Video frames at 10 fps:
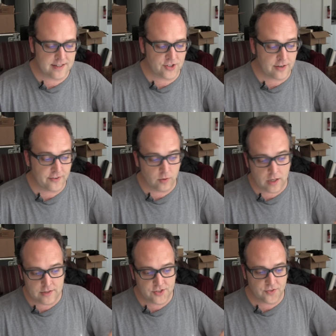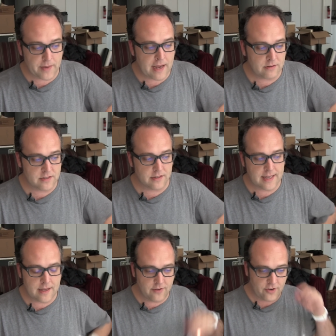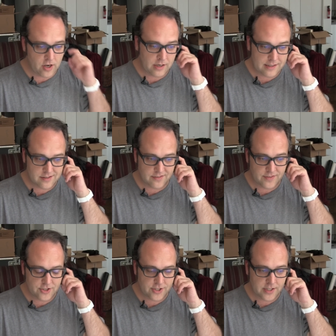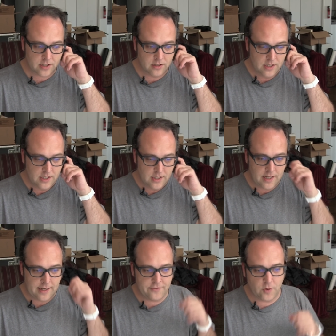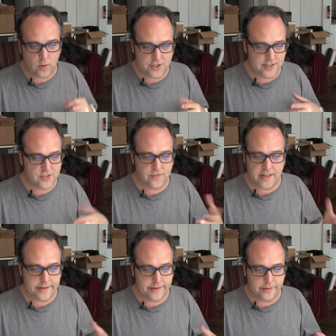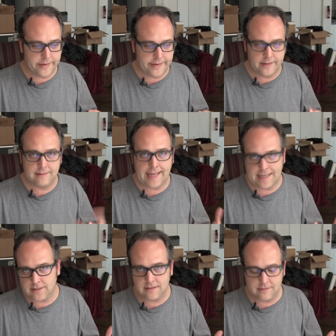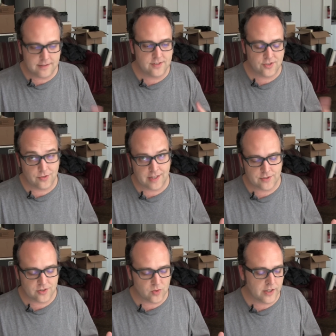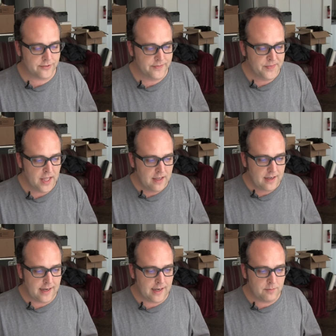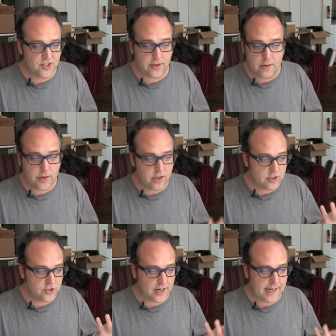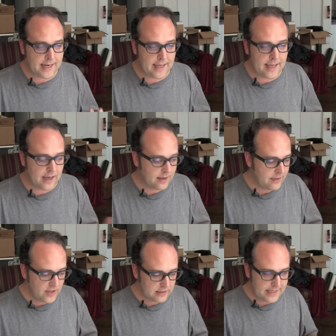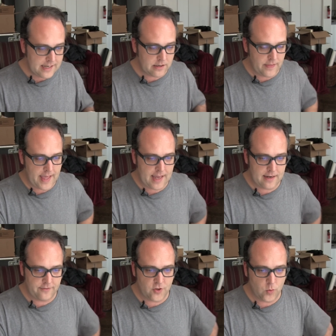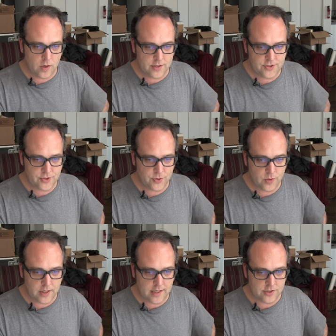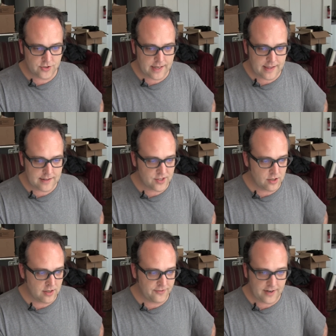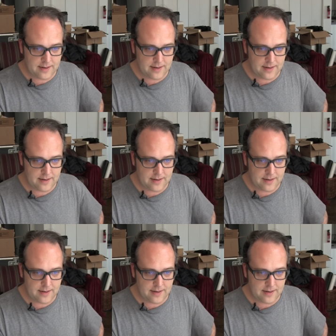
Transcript: This offer runs from now until the end of August of this year. Uh, if you're watching this video uh, late, this is 2012. Um, so anyway, you can try it, and I'll give you a link on that if you want to uh, try that as an offer.